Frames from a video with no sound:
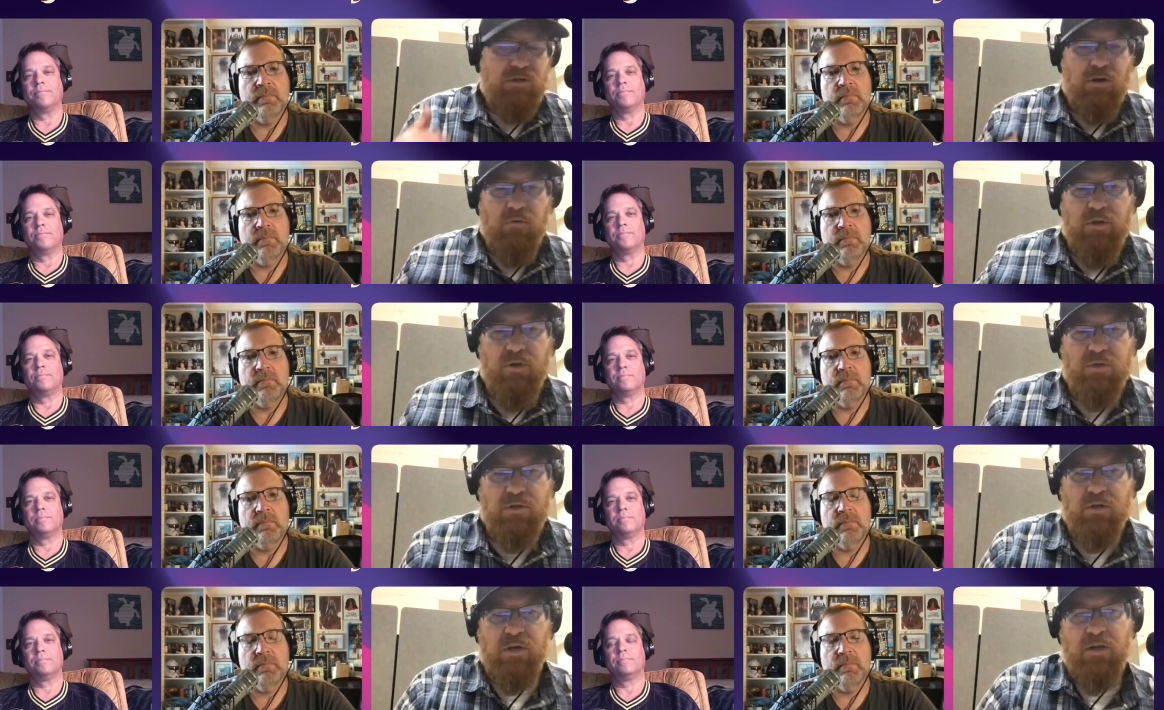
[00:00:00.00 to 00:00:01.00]
Speaker 1: with you. Is
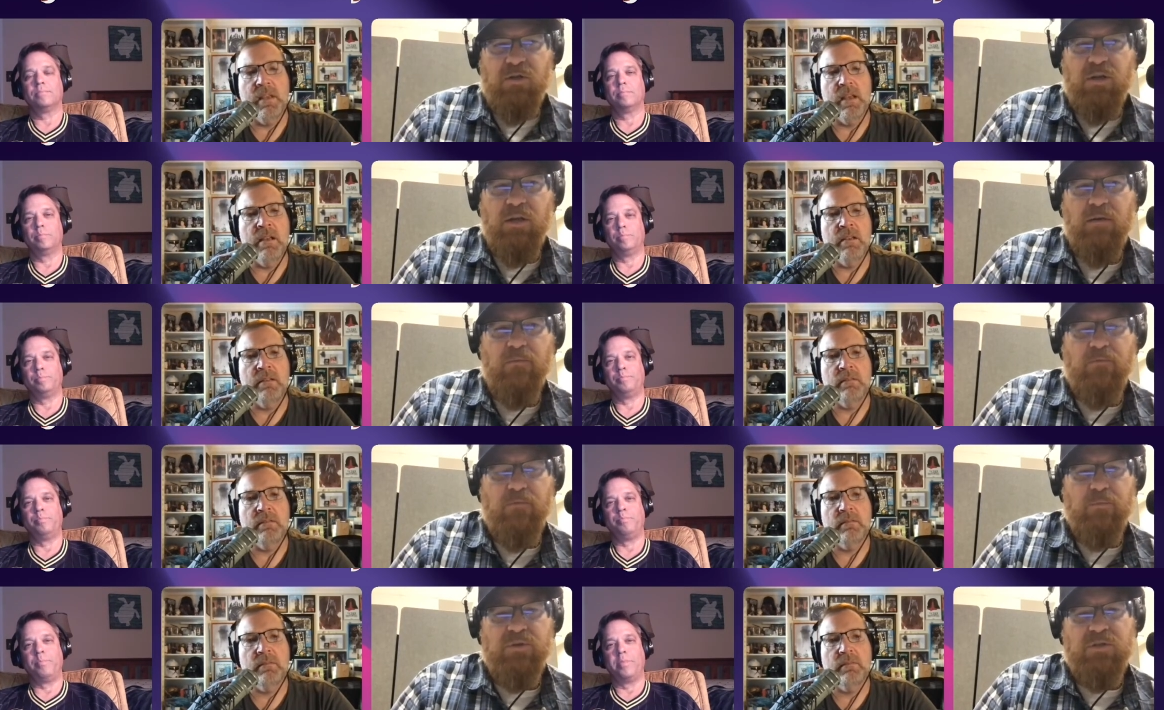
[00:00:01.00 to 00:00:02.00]
there anything yeah.
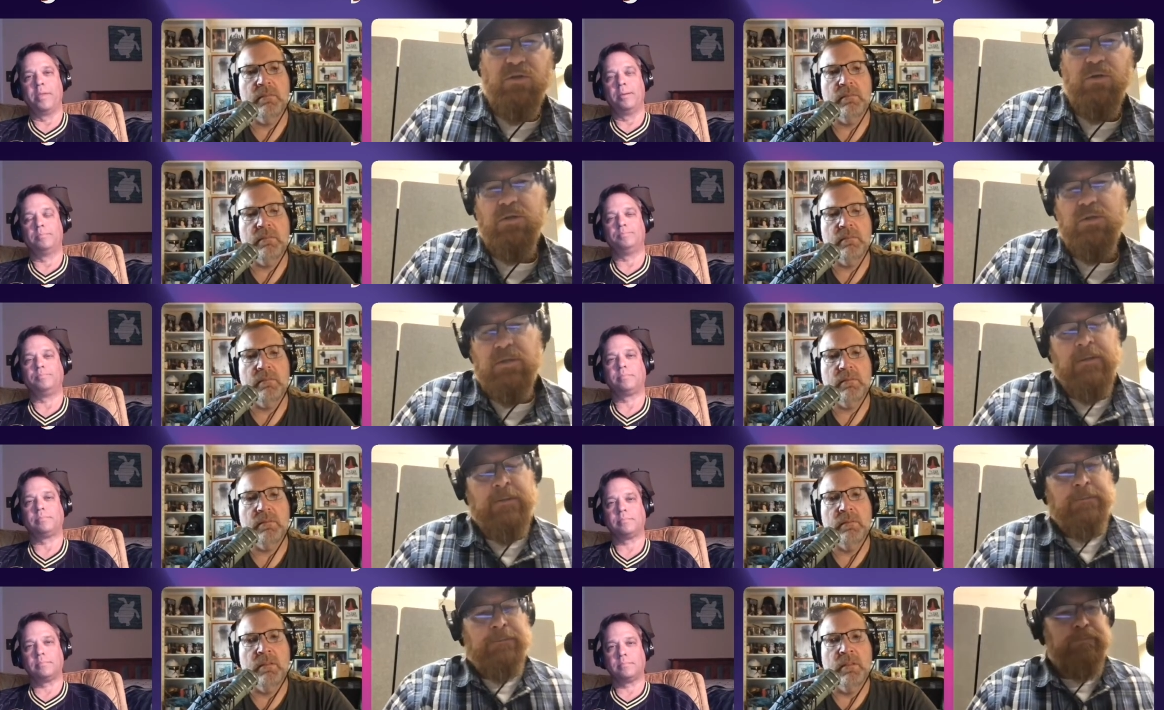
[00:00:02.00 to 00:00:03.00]
from the series?
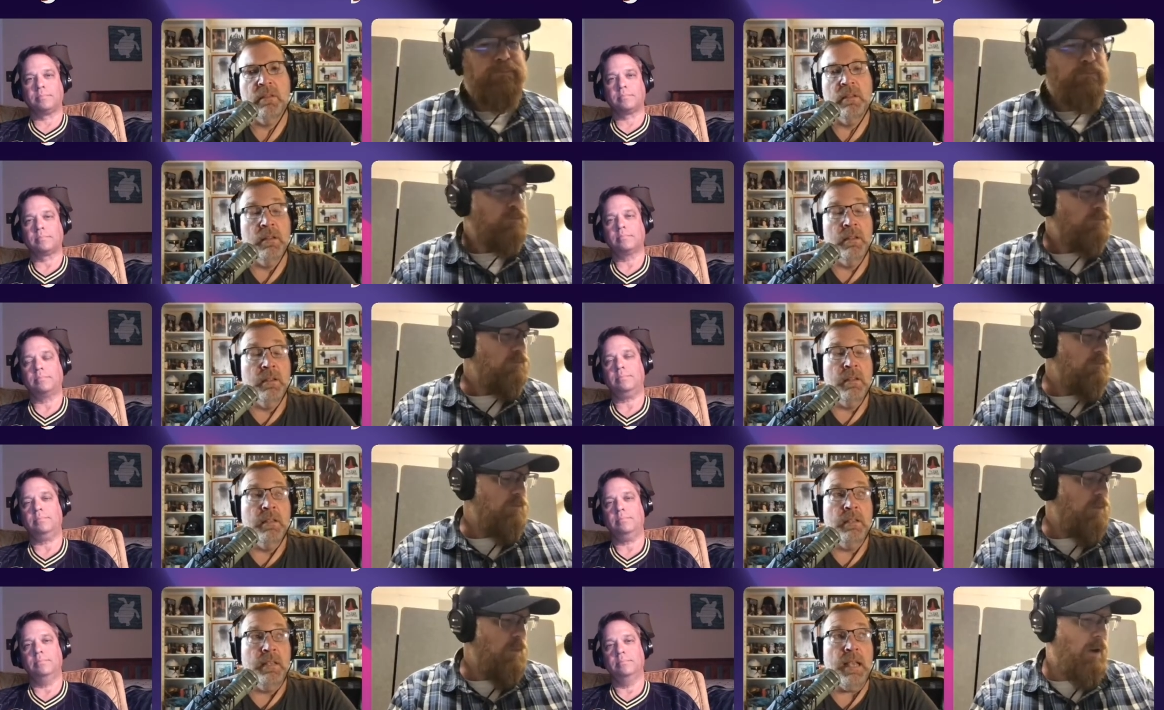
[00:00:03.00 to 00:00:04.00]

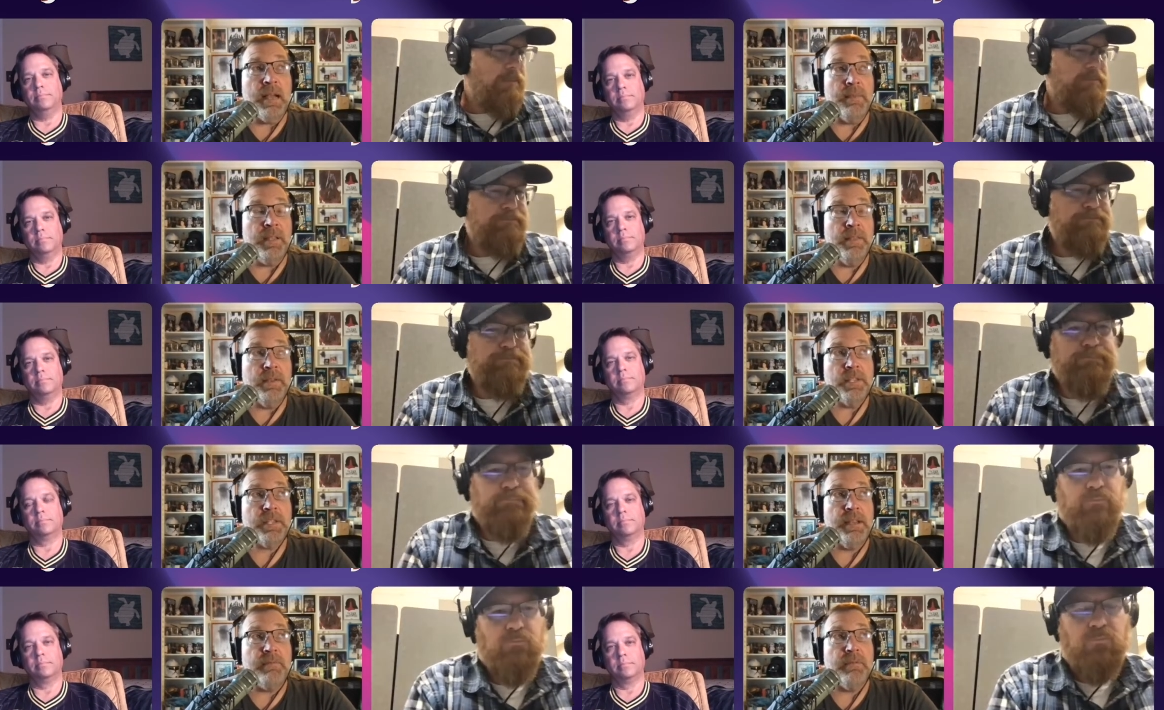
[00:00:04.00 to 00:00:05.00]
Speaker 2: Yeah, I mean, there's
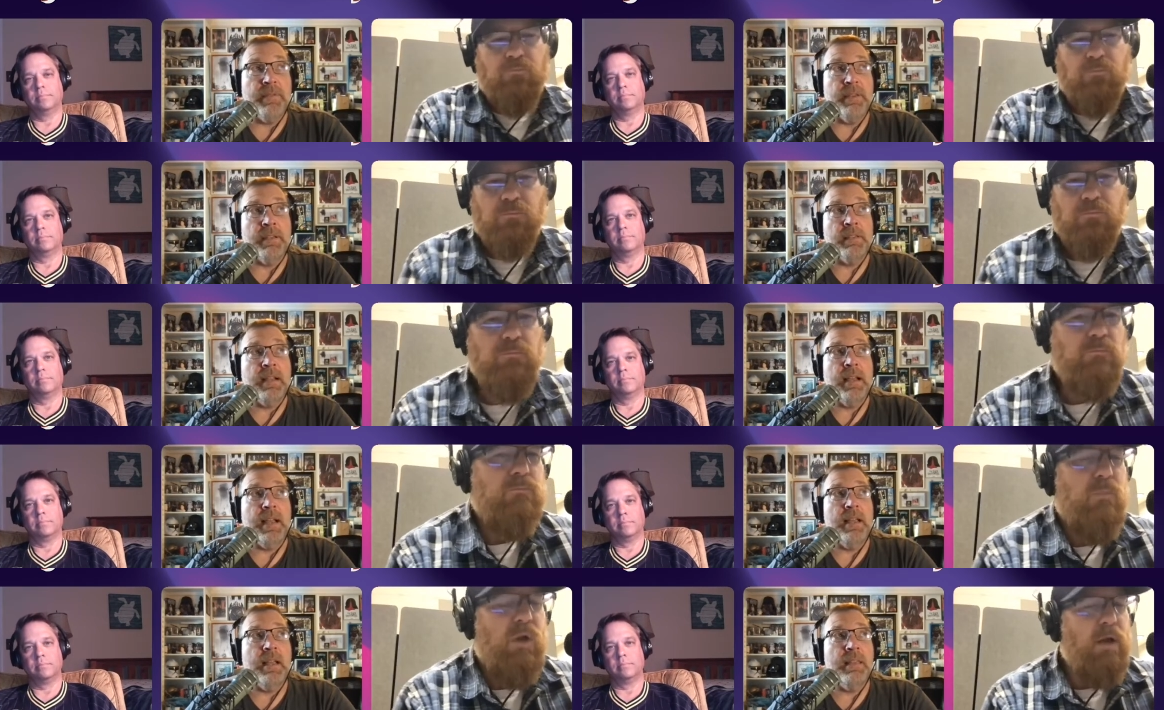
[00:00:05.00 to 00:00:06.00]
several things. I,
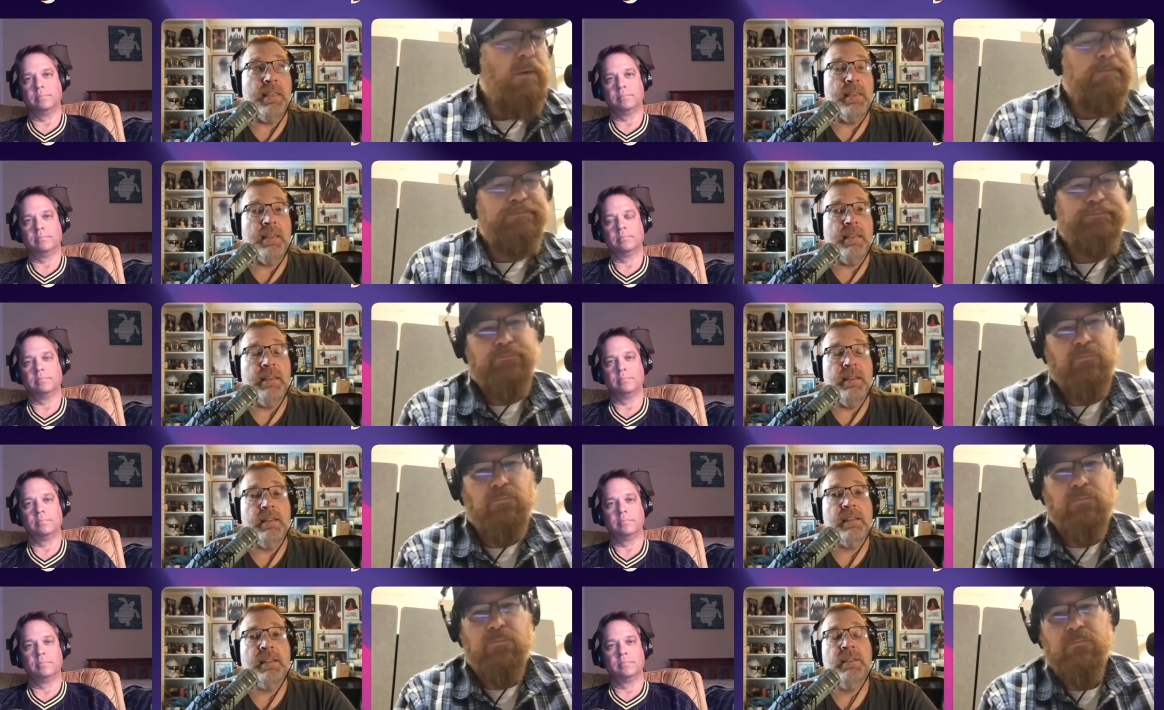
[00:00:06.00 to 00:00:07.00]
I yeah. think that
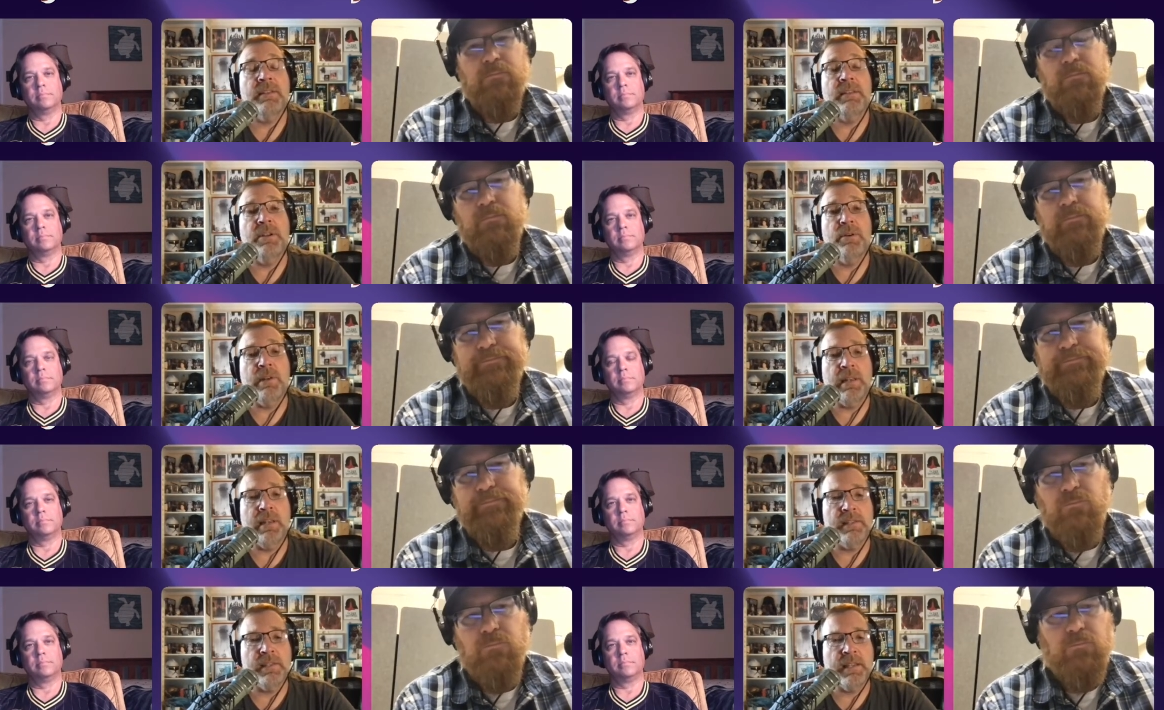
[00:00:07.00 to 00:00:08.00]
you know, and, and,
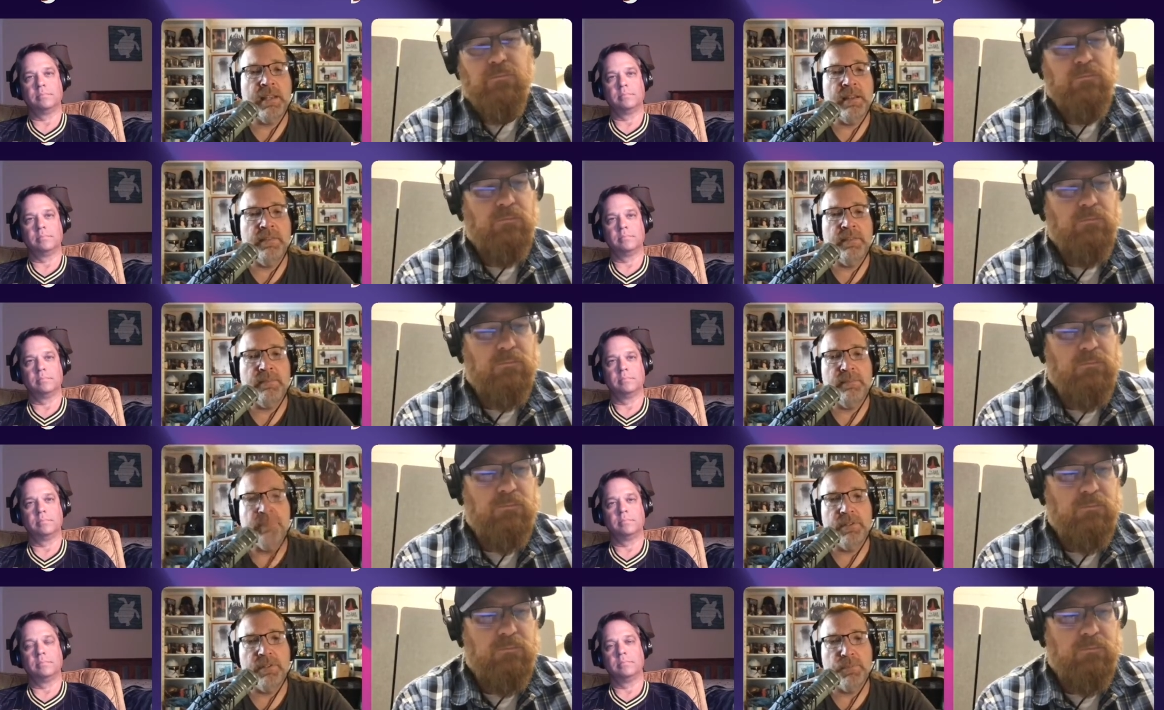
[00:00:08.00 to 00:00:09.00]
this is kind of
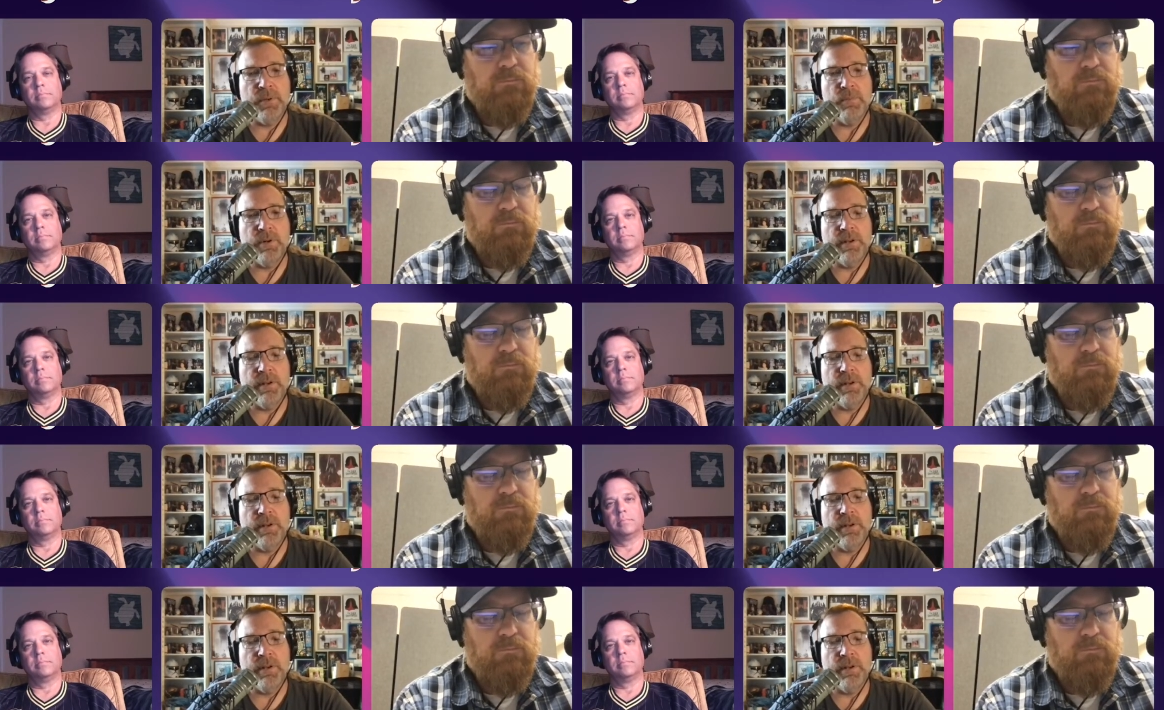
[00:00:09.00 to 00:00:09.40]
springboarding